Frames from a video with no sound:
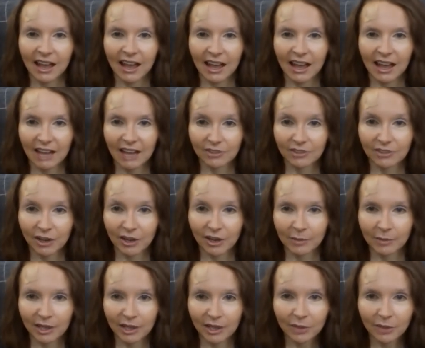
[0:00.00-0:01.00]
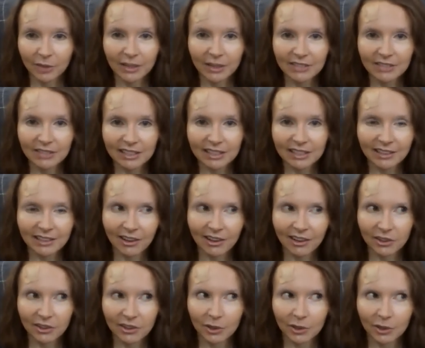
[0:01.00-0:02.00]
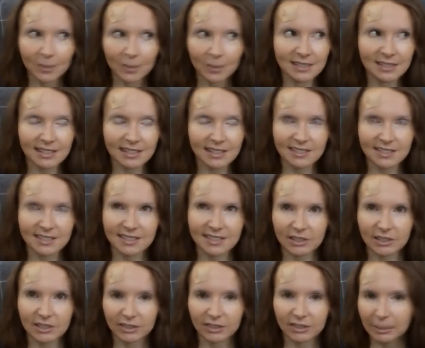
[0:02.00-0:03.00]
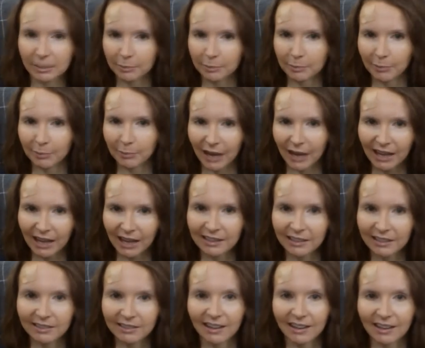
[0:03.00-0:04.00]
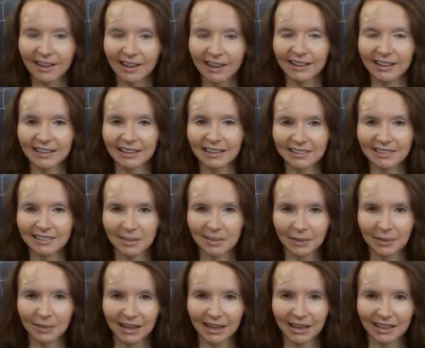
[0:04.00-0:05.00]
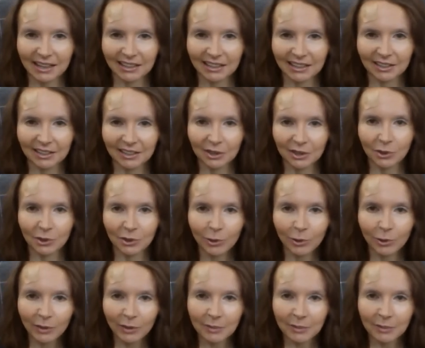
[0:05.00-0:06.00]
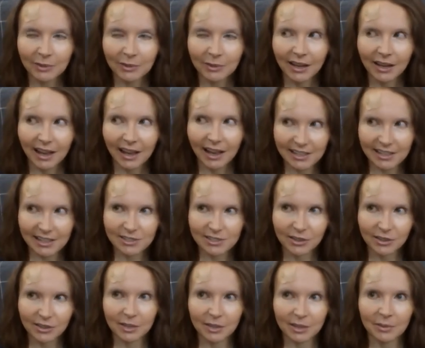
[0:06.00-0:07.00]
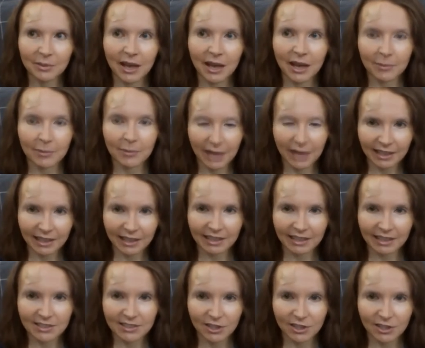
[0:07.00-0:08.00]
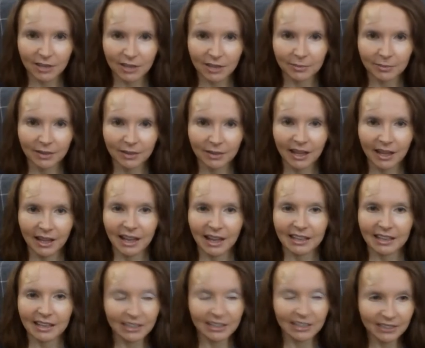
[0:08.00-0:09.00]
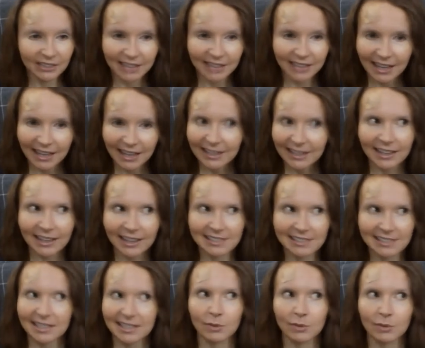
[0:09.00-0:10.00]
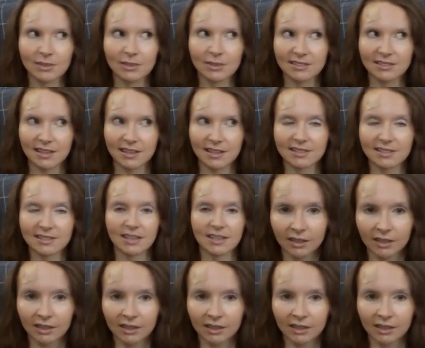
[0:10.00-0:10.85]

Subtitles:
After I microwaved it, although it wasn't necessarily bad, I ended up adding Cool Whip, ice cream, and pancake syrup. And even then, I'd say it was a 7.